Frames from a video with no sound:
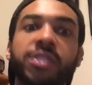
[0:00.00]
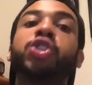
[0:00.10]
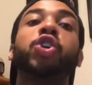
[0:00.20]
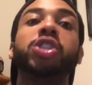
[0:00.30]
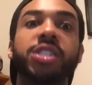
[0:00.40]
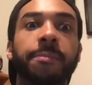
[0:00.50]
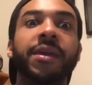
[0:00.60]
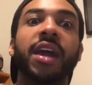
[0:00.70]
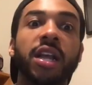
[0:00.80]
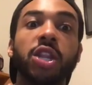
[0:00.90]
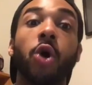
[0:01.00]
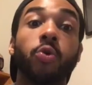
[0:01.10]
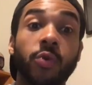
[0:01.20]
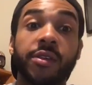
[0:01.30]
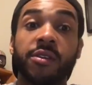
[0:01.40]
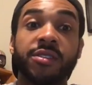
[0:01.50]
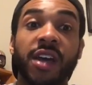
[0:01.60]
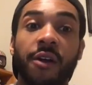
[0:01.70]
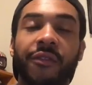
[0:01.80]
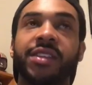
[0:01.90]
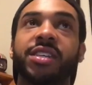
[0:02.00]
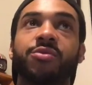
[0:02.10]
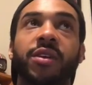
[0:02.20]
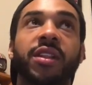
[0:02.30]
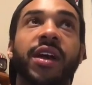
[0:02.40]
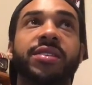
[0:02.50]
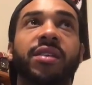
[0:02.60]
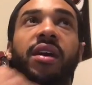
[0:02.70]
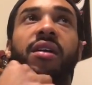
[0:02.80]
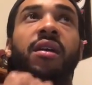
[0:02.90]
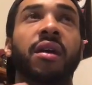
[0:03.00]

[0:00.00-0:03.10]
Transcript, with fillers: It's good to be alone with yourself and just realize, like,